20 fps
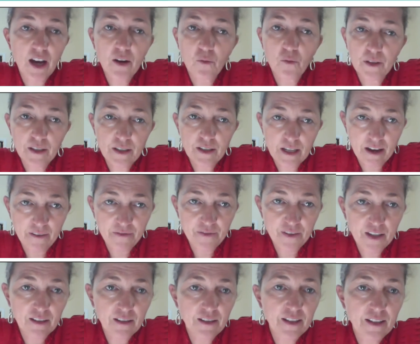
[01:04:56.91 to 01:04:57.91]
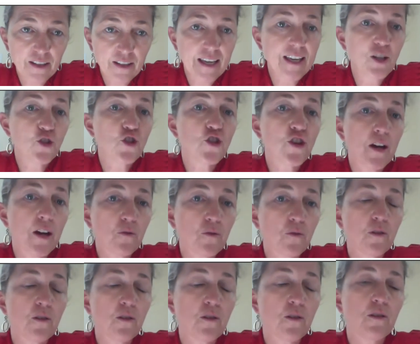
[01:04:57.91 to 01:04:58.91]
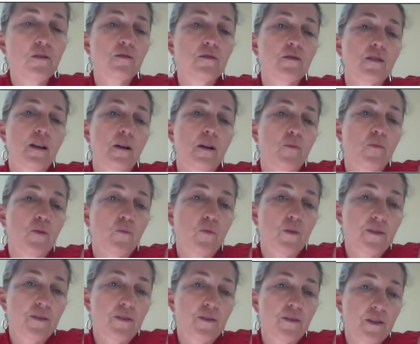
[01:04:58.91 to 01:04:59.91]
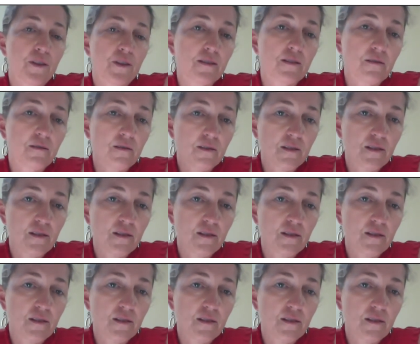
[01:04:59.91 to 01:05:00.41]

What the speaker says: I would definitely, in general, someone with this